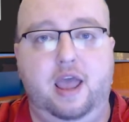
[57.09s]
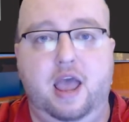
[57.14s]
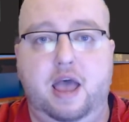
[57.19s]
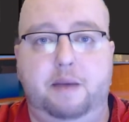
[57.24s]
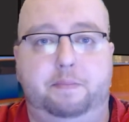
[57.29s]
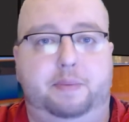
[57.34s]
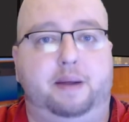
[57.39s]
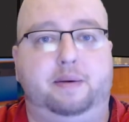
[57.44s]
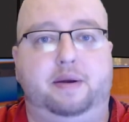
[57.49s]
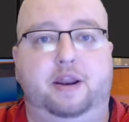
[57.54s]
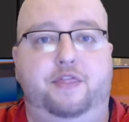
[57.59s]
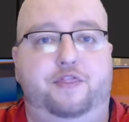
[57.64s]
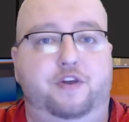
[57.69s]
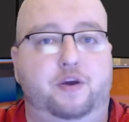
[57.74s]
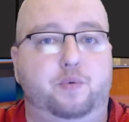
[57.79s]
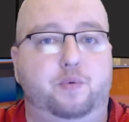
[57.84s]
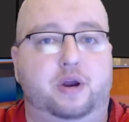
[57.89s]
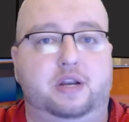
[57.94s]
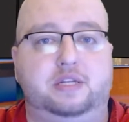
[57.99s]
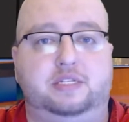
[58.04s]
but I'm going to think
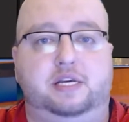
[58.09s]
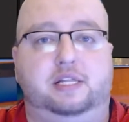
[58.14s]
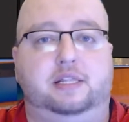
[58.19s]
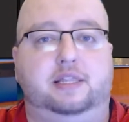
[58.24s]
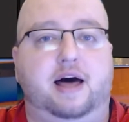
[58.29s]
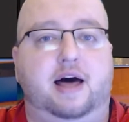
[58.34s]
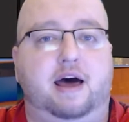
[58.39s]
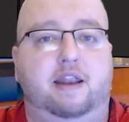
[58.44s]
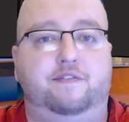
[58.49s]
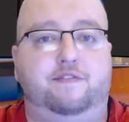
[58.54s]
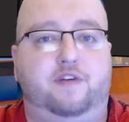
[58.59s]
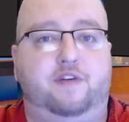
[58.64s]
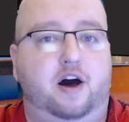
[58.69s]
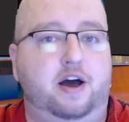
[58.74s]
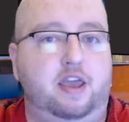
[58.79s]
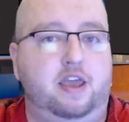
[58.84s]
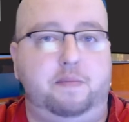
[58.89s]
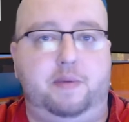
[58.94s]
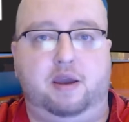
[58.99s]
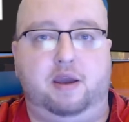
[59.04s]
we're going to see a lot of
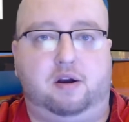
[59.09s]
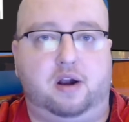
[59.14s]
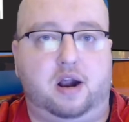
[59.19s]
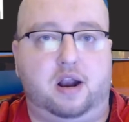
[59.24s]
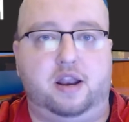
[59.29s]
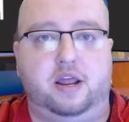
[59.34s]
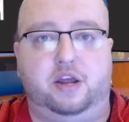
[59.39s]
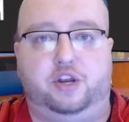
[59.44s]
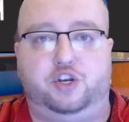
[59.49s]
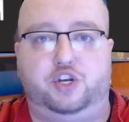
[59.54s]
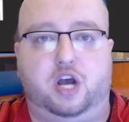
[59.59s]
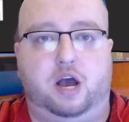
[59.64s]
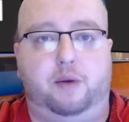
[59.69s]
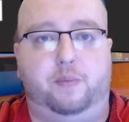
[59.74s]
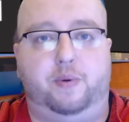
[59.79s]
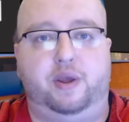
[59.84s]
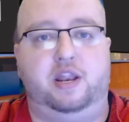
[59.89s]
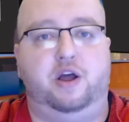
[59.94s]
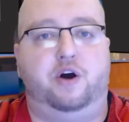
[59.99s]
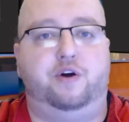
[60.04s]
volume here out of Nick Chubb.
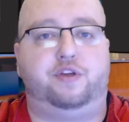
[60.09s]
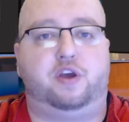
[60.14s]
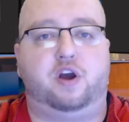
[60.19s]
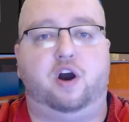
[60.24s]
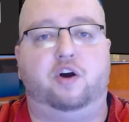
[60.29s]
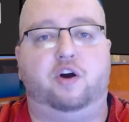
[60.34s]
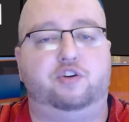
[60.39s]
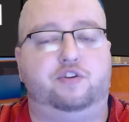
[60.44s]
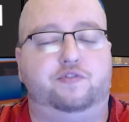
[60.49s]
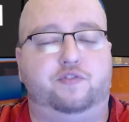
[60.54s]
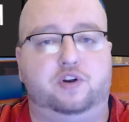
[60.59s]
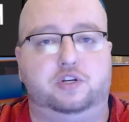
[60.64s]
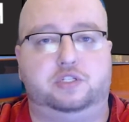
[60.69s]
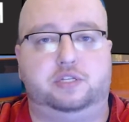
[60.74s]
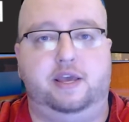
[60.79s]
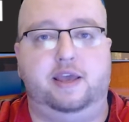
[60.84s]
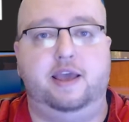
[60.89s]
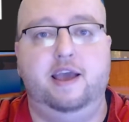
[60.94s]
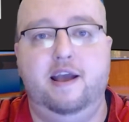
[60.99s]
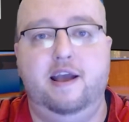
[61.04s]
We know the
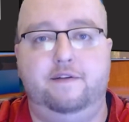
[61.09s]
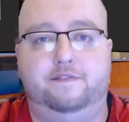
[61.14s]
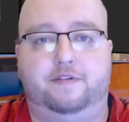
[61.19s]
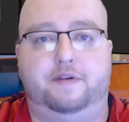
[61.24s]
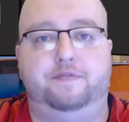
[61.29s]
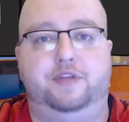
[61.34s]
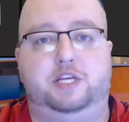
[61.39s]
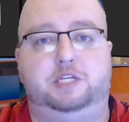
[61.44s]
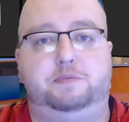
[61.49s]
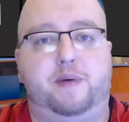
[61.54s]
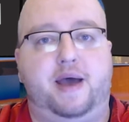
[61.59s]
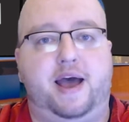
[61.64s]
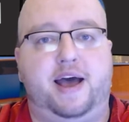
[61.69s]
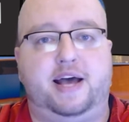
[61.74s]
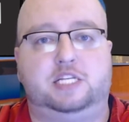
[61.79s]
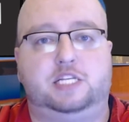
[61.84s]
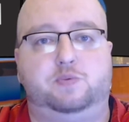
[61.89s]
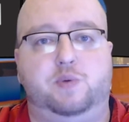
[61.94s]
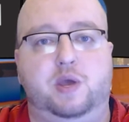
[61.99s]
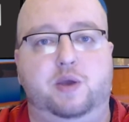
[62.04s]
controversy from this
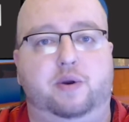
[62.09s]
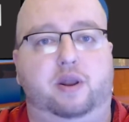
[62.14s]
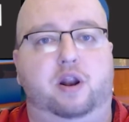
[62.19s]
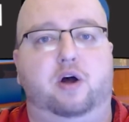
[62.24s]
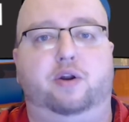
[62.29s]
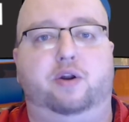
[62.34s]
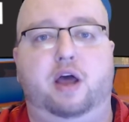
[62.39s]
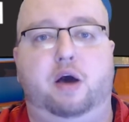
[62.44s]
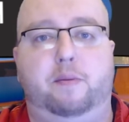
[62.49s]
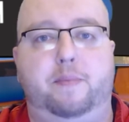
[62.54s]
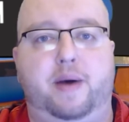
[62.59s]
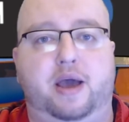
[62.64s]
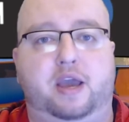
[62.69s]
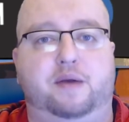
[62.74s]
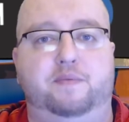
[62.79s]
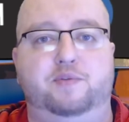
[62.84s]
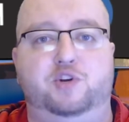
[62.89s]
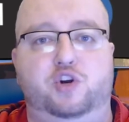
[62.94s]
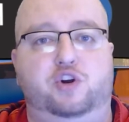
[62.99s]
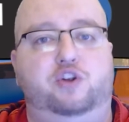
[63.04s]
past week with Odell Beckham
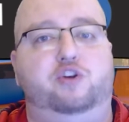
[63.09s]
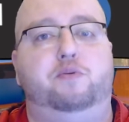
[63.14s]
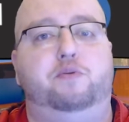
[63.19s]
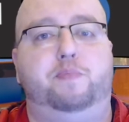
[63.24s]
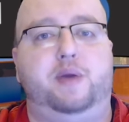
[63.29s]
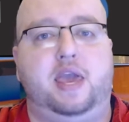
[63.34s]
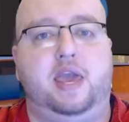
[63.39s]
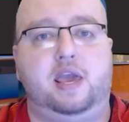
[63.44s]
Jr. being